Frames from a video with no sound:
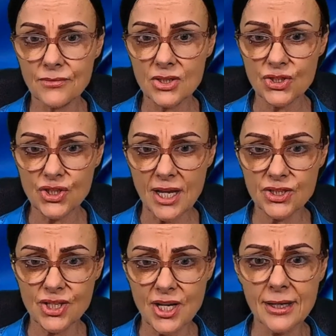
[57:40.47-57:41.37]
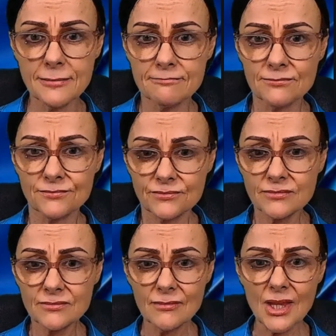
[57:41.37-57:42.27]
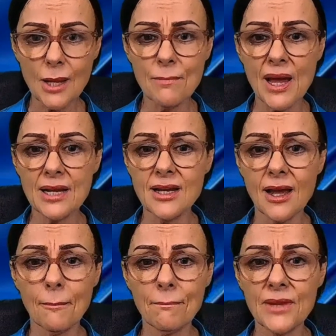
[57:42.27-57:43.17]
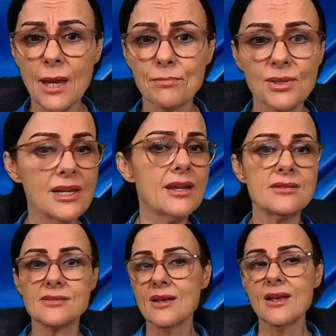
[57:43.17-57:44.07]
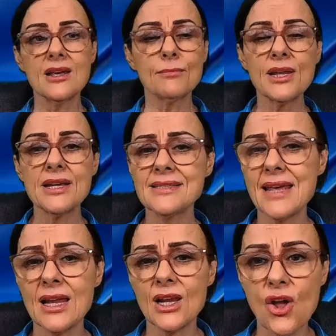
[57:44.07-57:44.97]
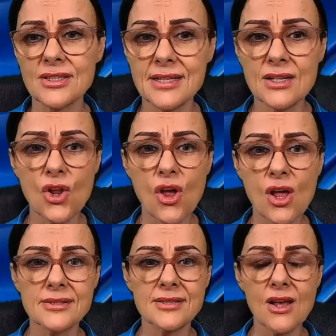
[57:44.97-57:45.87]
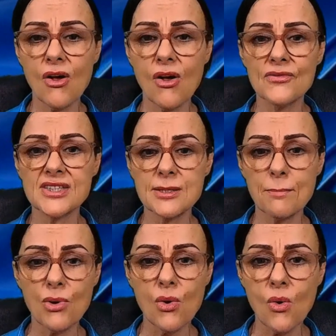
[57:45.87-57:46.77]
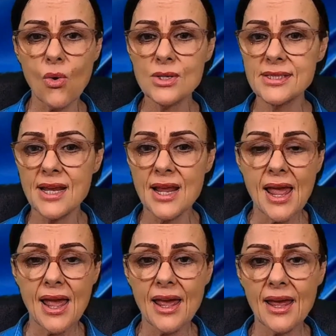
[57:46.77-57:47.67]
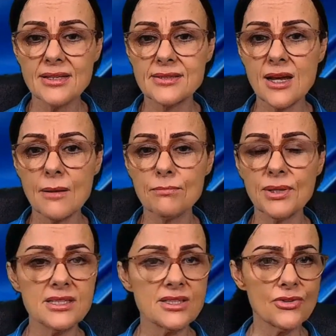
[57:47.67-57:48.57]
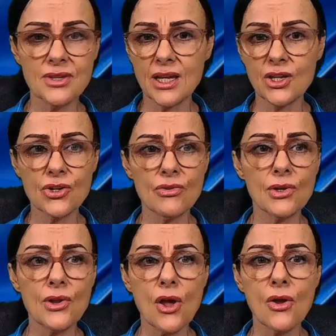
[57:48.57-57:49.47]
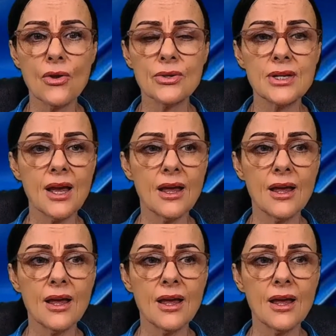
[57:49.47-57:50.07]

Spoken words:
Shay. But yeah, please get lots and lots of support, and please don't think you're alone.